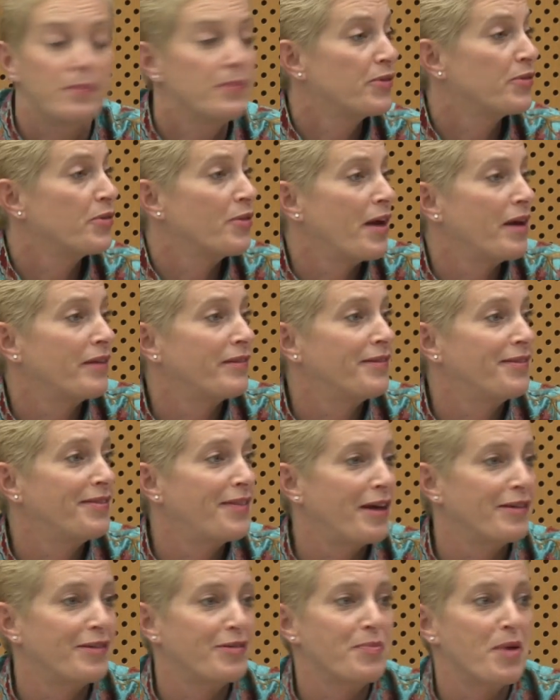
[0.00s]
So
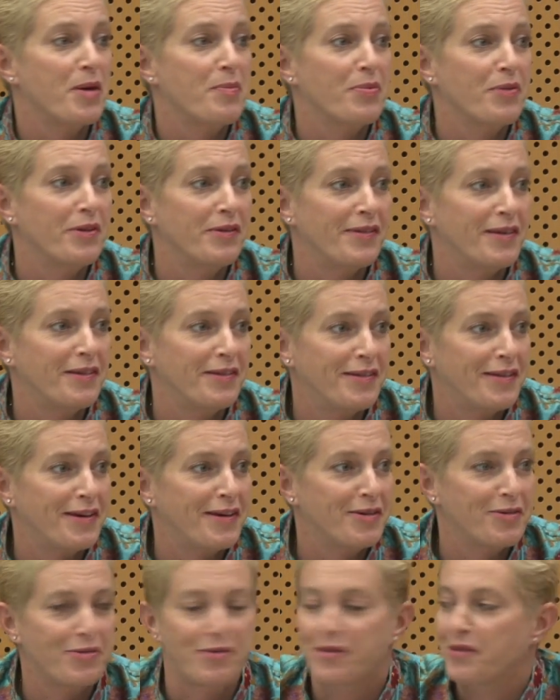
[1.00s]
that's my
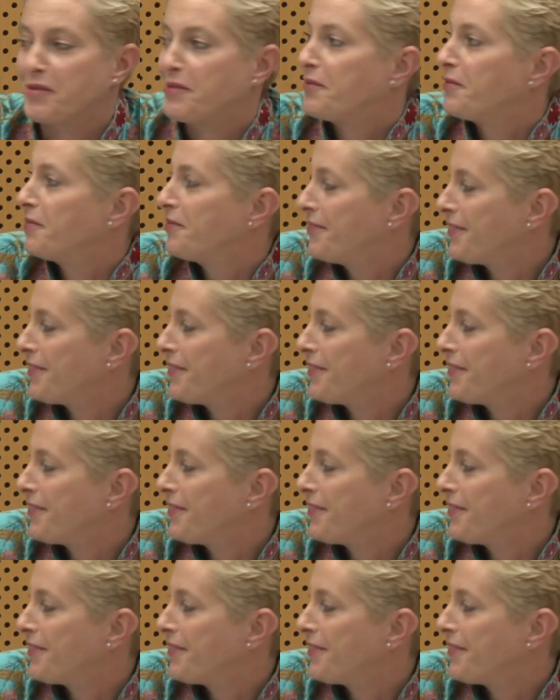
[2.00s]
presentation.